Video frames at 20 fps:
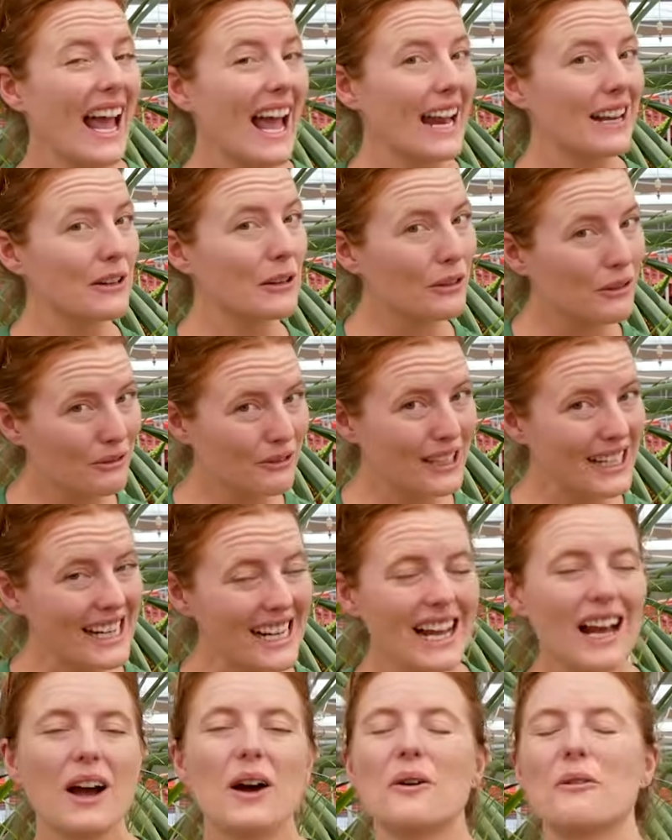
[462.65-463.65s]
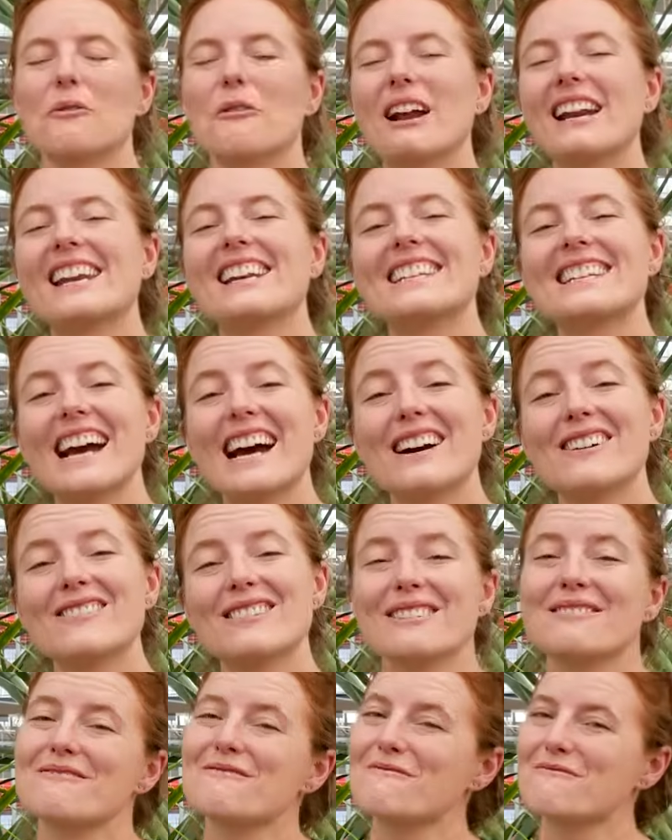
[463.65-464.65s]
And 3, when in
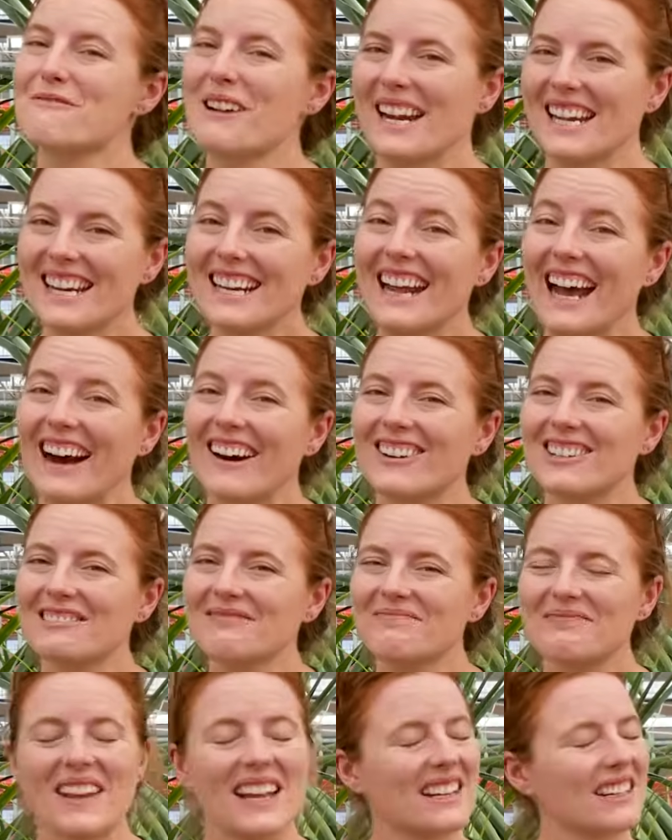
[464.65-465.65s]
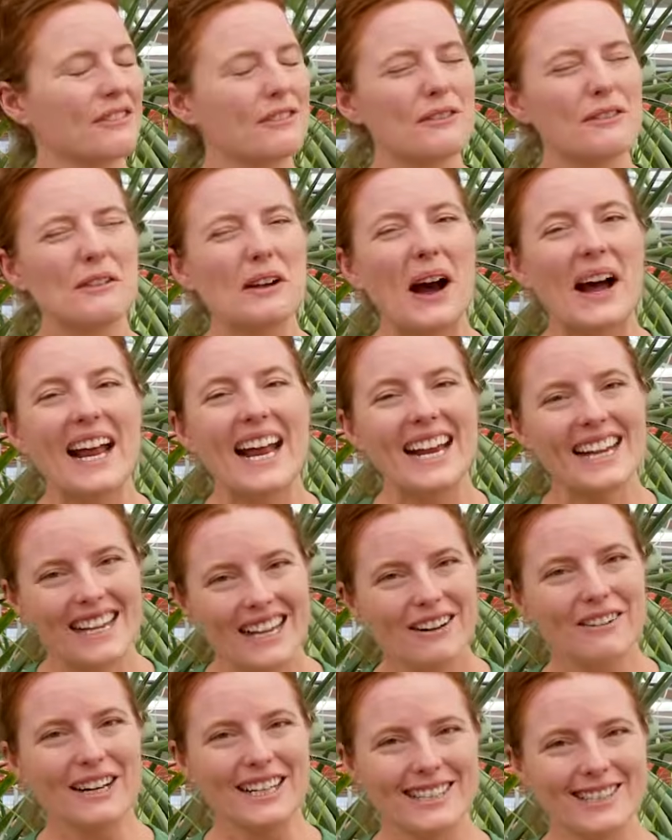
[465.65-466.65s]
doubt, wait it out. If you've got
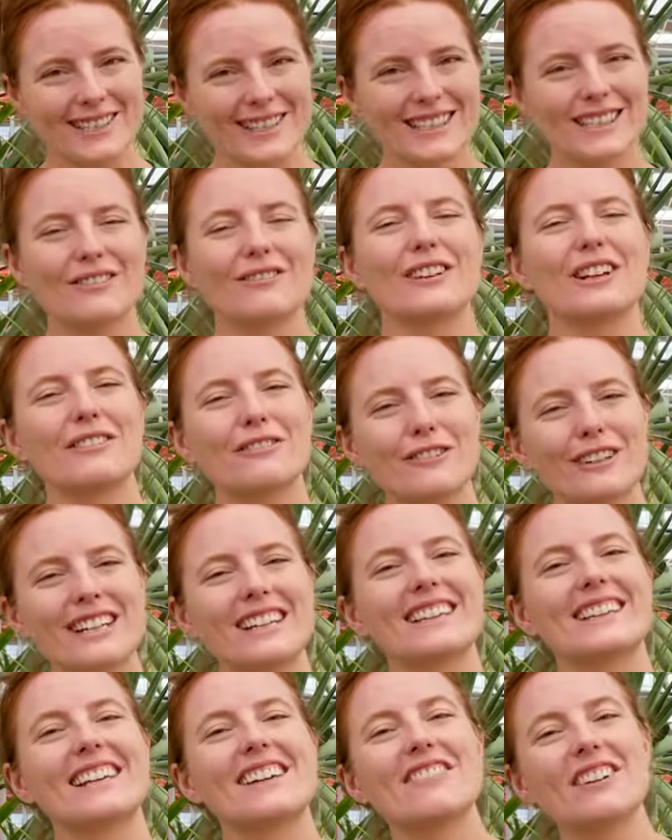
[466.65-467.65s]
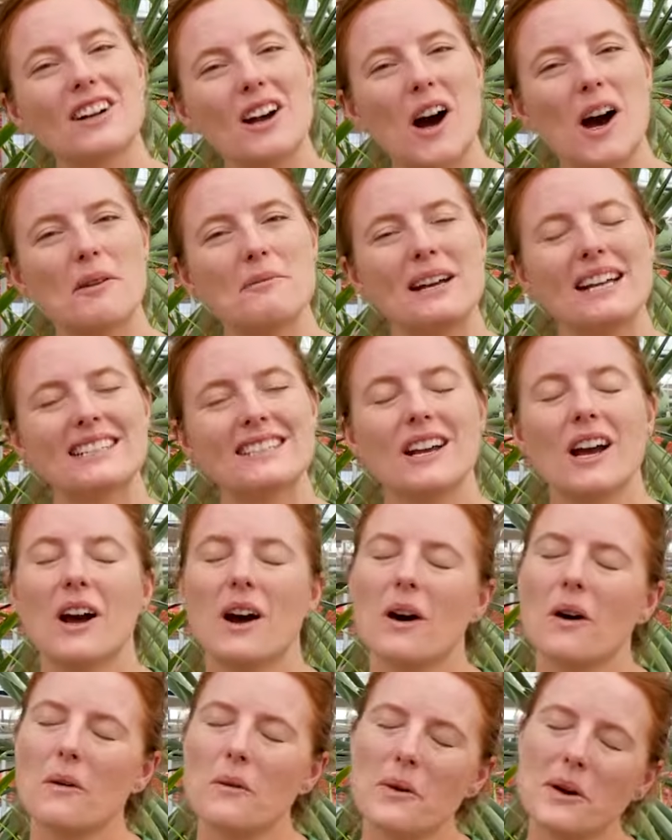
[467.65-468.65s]
any questions, feel free to leave a comment
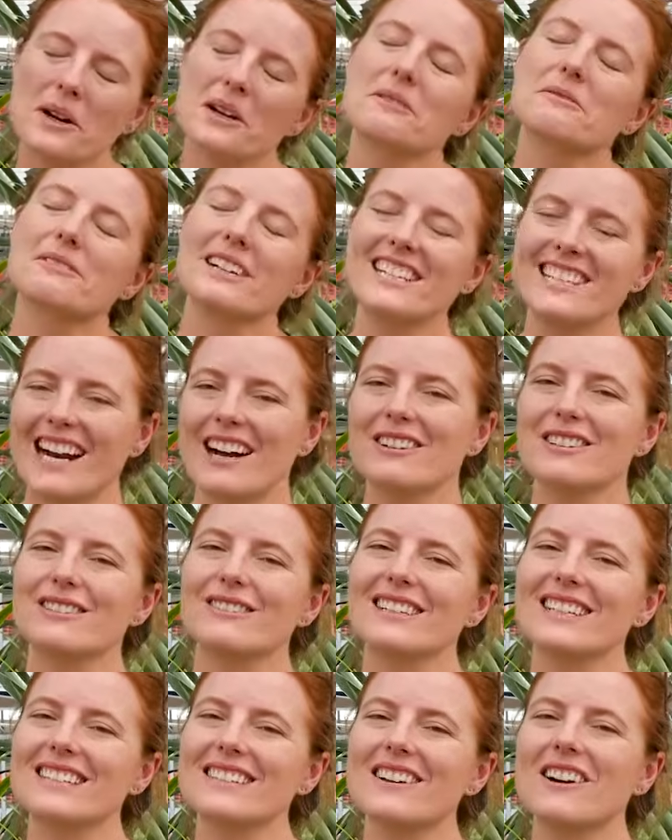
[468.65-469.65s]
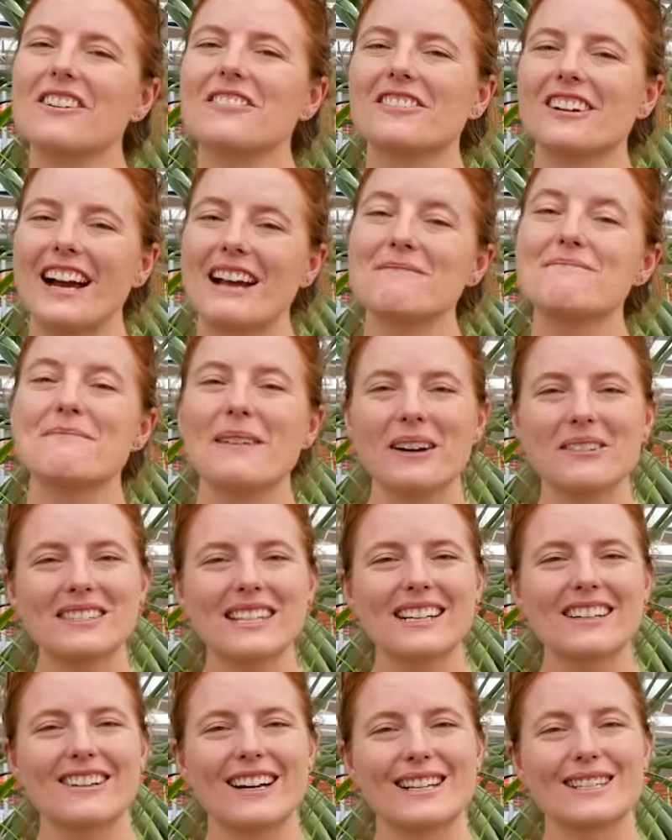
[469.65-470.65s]
or reach out to us over at
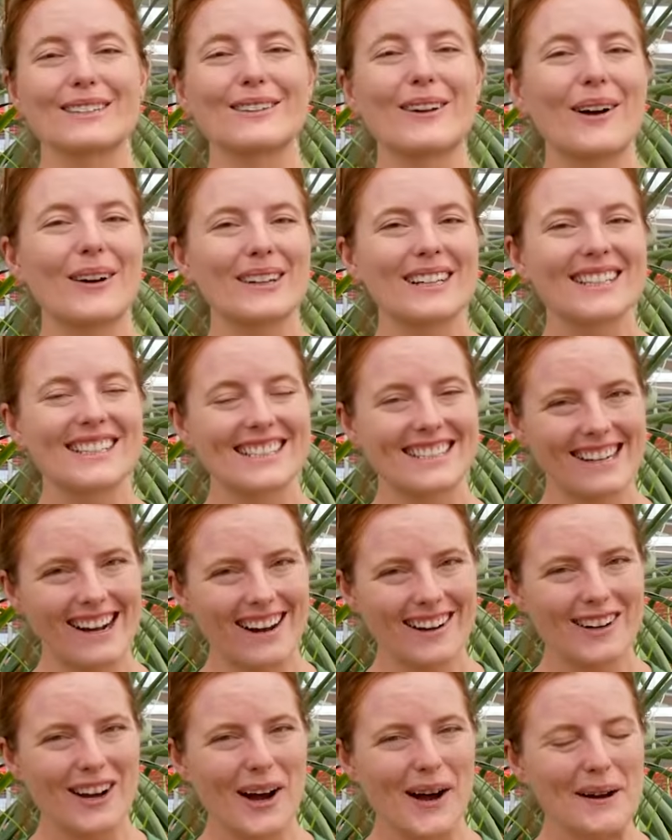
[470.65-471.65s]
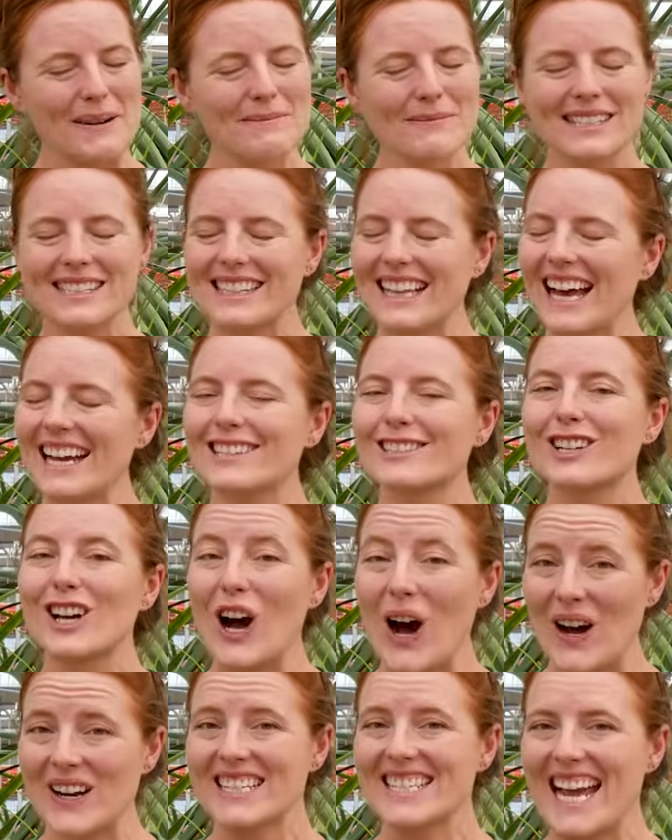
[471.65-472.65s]

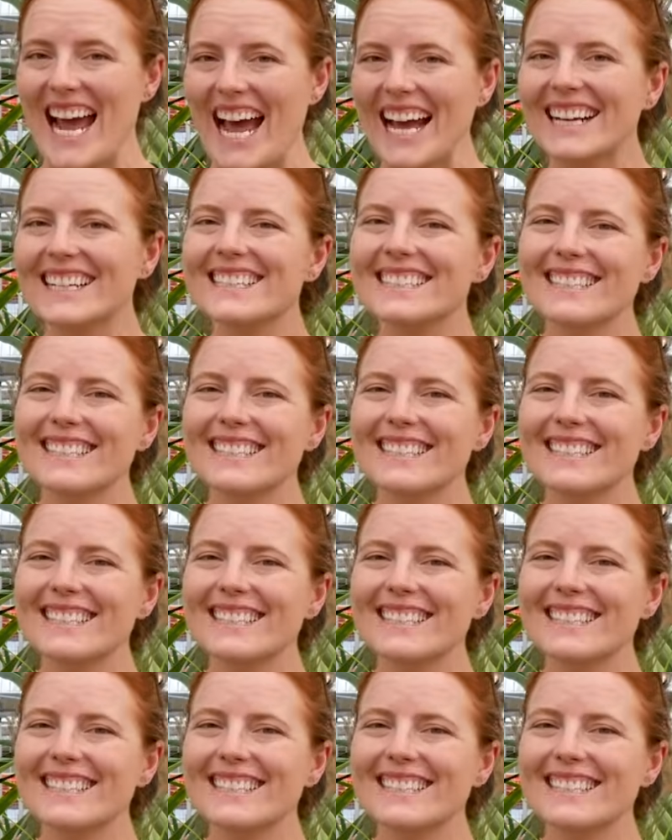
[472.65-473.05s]
mountaincrestgardens.com/contact.